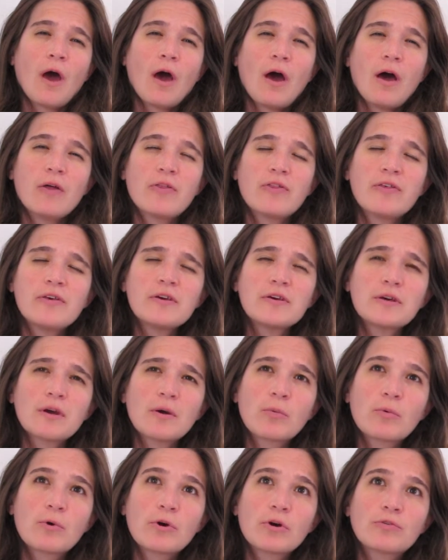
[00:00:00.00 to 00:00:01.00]
I think
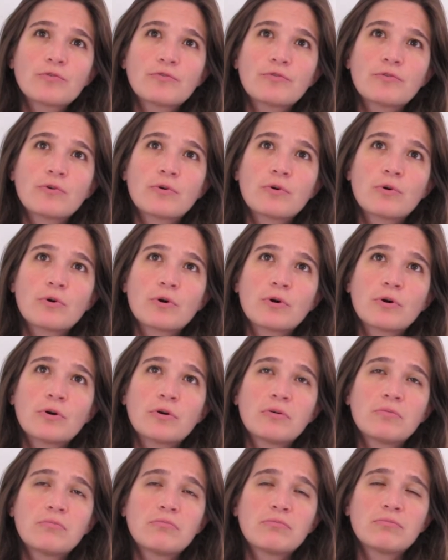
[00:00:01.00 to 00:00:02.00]
I worked
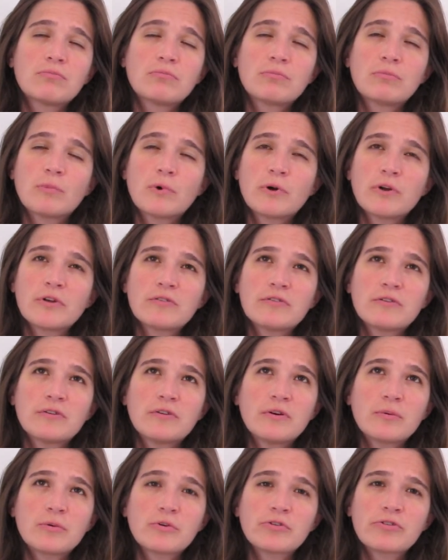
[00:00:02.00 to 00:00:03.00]
for, what is
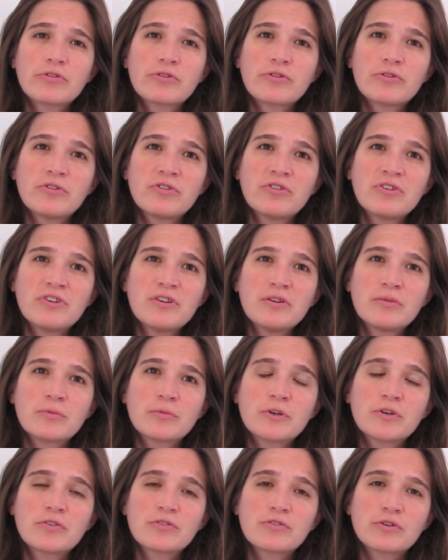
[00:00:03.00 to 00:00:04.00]
it? I was 13
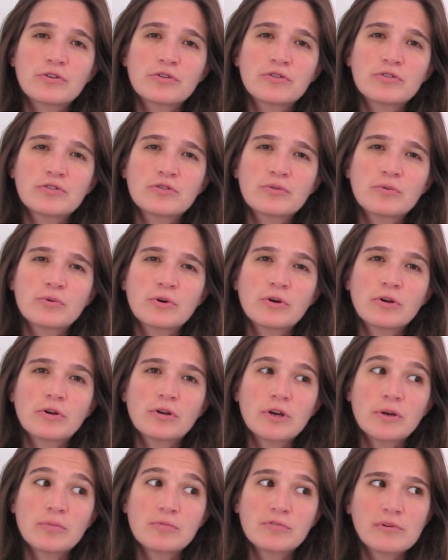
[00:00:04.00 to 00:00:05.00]
when I started to work.
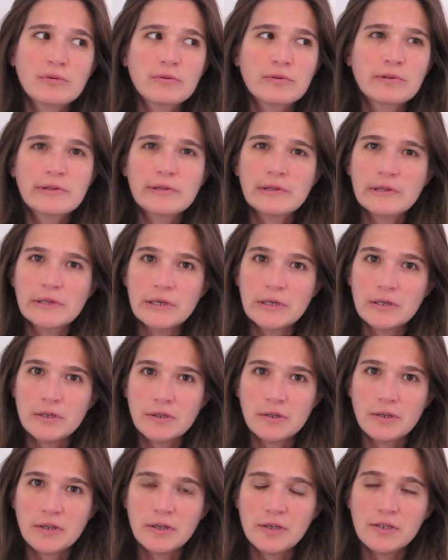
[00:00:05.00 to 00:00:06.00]
Absolutely
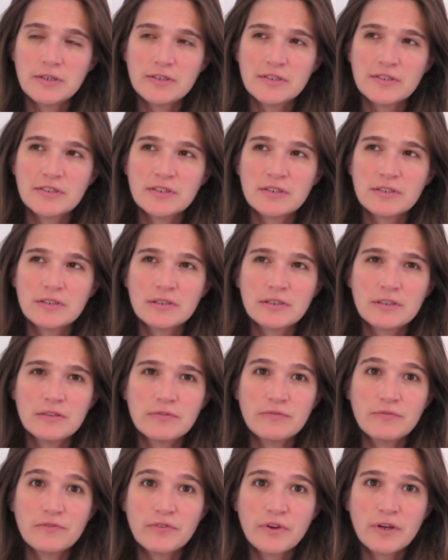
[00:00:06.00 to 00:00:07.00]
legal, I guess that
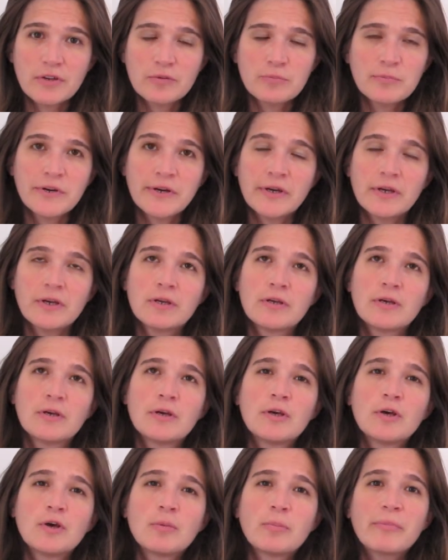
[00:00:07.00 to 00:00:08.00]
I faked
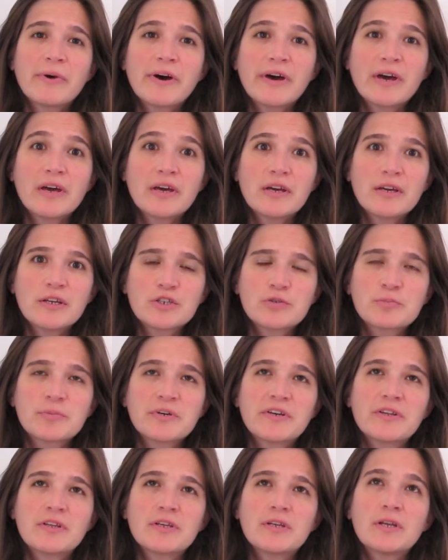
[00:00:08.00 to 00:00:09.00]
my age
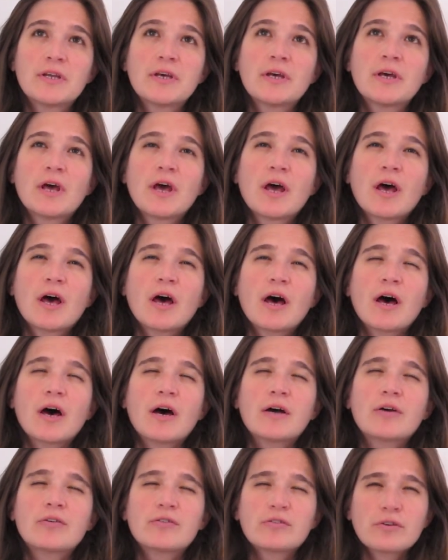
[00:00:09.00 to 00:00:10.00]
by then.
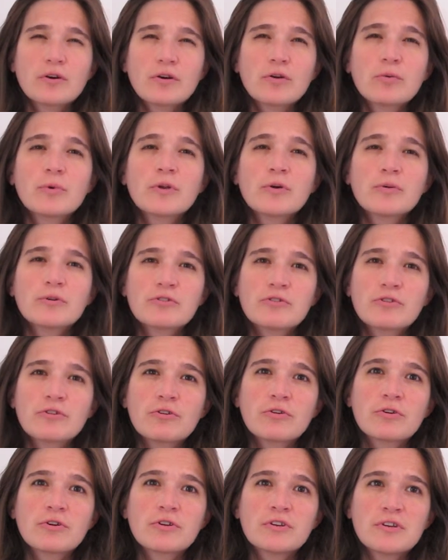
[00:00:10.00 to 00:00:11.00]
I started when I was
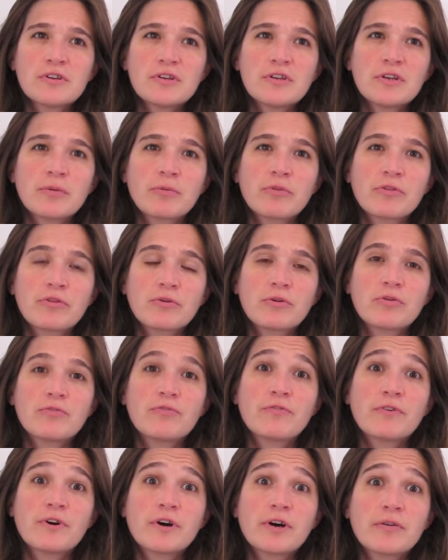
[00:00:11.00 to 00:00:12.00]
13, I'm
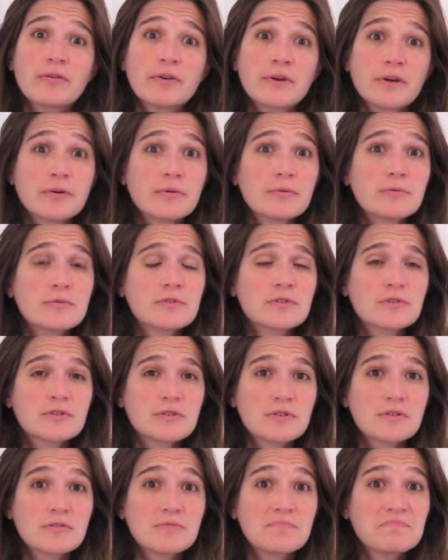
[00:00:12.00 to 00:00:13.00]
35 now,
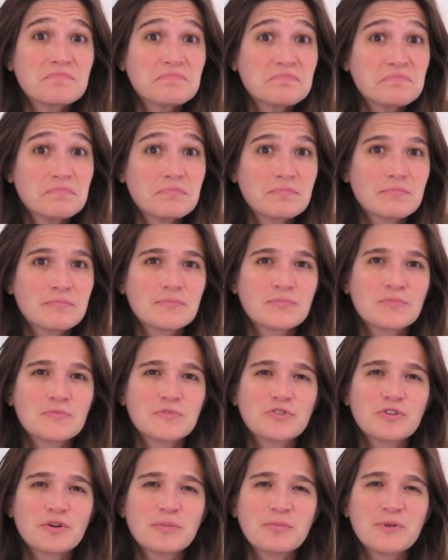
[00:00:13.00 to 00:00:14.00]
so
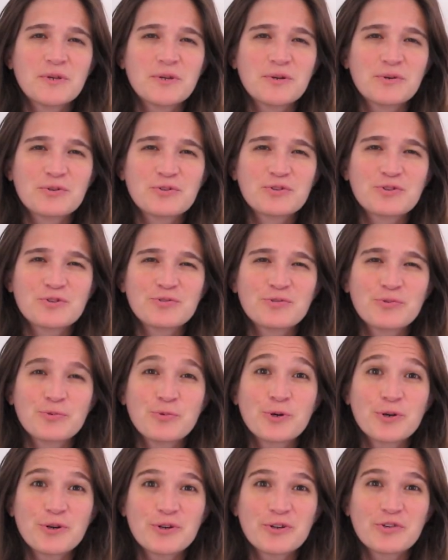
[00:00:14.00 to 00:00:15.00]
some years of
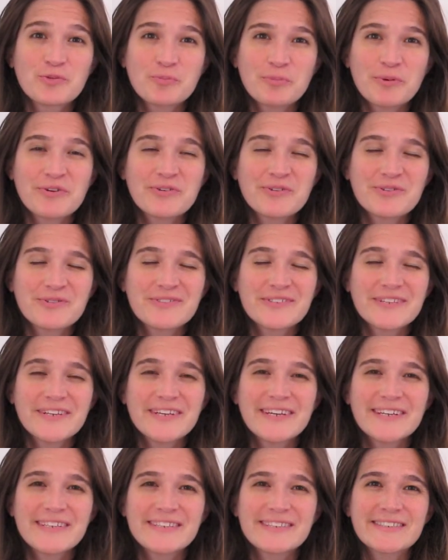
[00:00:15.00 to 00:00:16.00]
work experience, I
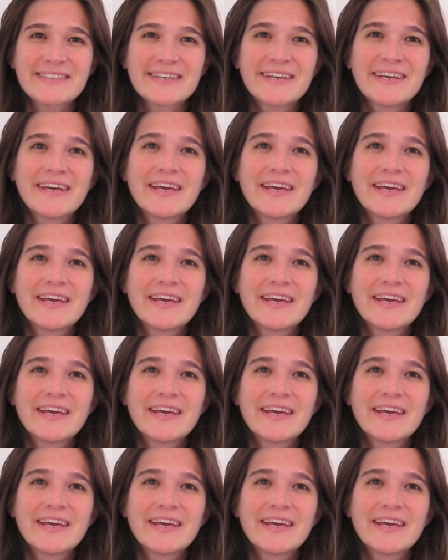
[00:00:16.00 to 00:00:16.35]
guess.